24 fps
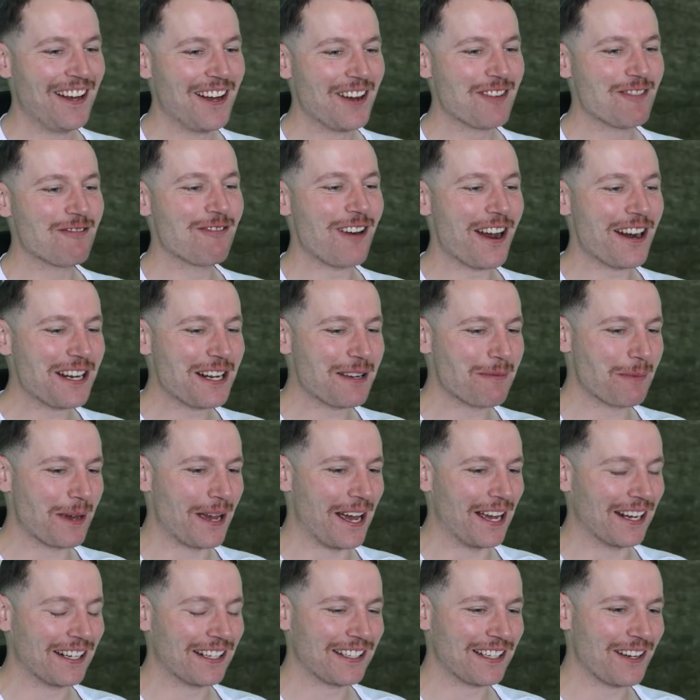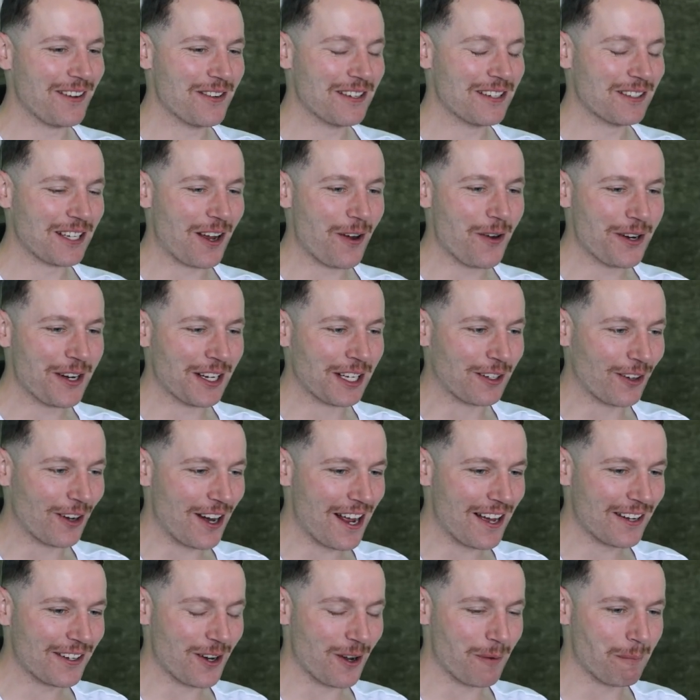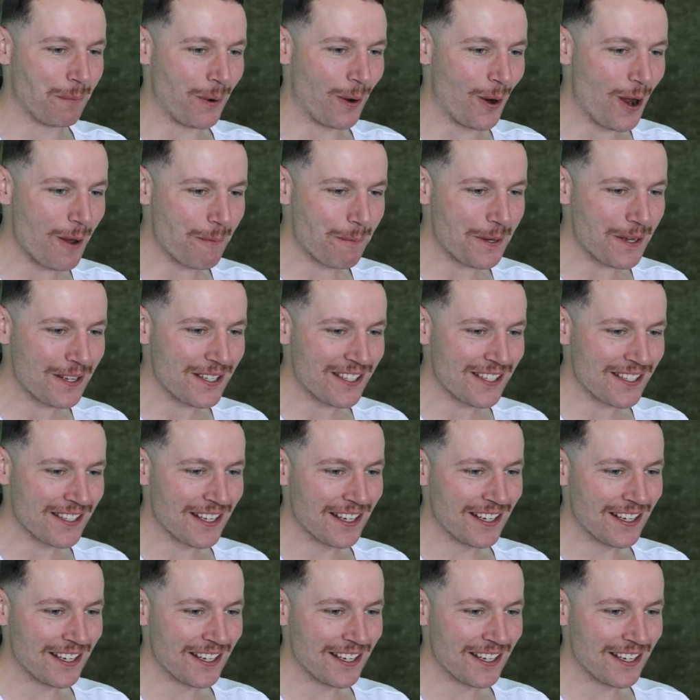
Running back, going to ground on purpose?